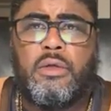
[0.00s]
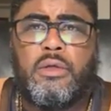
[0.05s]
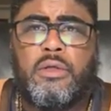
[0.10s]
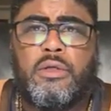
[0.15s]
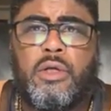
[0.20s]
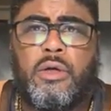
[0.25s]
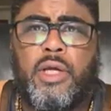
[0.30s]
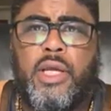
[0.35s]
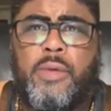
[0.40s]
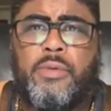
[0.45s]

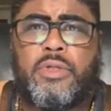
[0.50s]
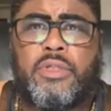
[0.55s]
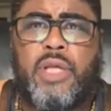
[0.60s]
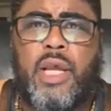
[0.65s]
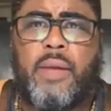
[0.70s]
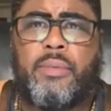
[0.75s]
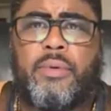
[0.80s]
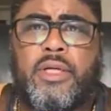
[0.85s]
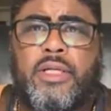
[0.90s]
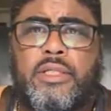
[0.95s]
So he was
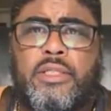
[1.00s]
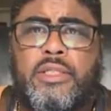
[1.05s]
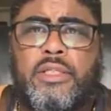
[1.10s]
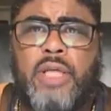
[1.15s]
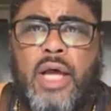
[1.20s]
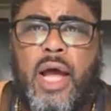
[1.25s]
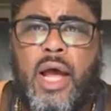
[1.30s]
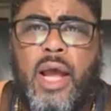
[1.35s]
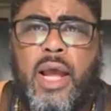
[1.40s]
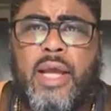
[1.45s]
able to
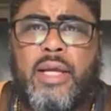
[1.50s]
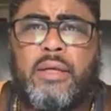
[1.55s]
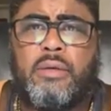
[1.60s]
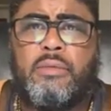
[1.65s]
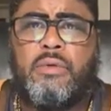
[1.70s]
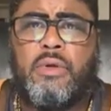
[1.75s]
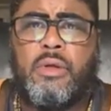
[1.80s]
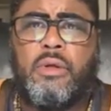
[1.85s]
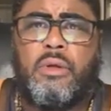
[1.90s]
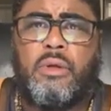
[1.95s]
side
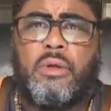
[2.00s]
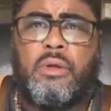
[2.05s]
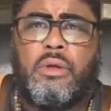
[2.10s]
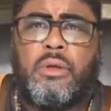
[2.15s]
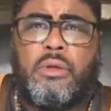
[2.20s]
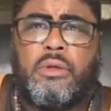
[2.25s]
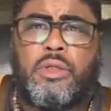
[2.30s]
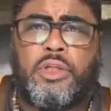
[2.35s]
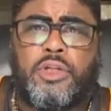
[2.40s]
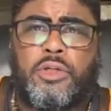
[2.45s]

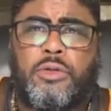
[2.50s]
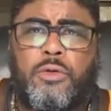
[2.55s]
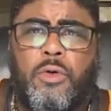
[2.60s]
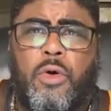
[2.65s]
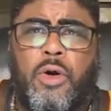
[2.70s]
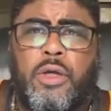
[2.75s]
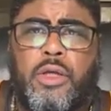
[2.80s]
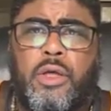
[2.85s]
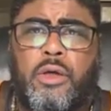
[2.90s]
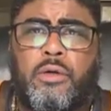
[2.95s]

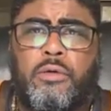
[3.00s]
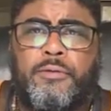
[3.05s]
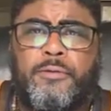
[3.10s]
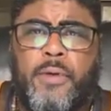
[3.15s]
destroy you